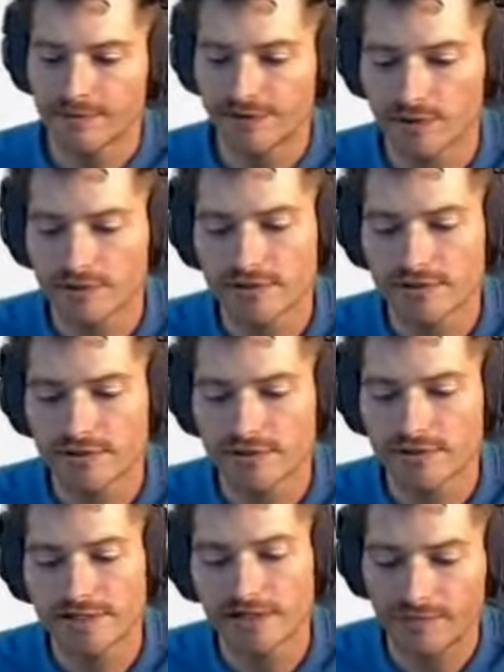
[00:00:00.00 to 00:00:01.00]
So
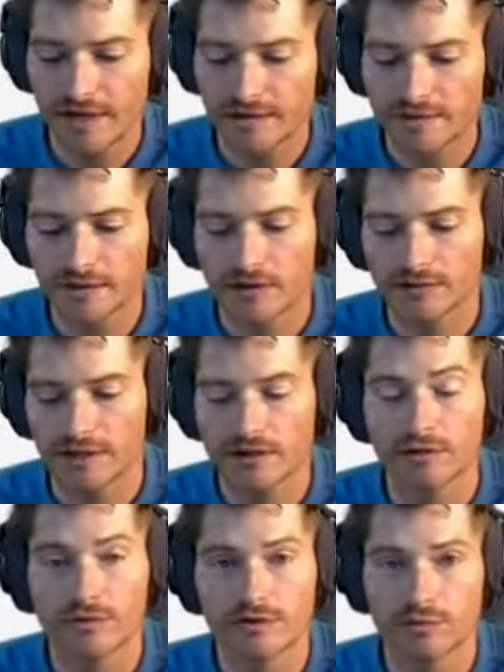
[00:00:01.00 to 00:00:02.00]
self-paced online
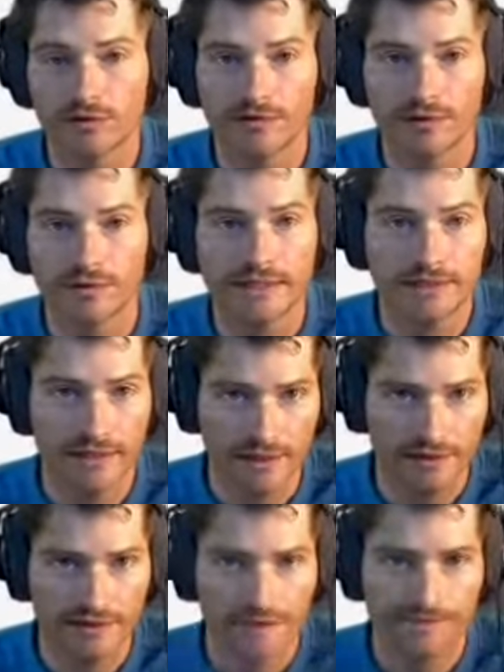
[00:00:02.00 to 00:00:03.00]
course with no
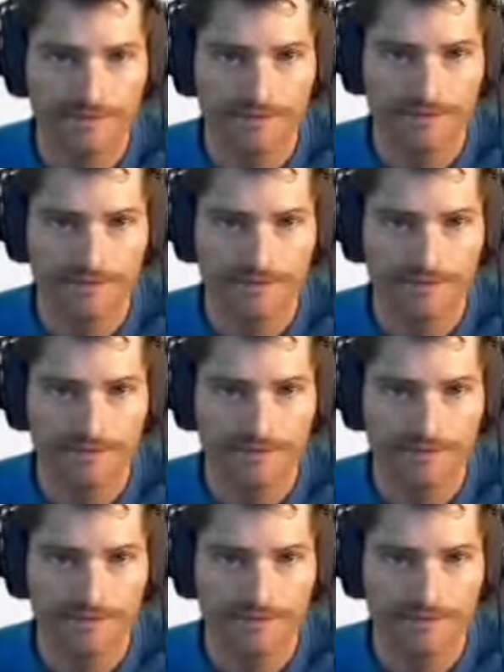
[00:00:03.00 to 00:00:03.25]
deadlines.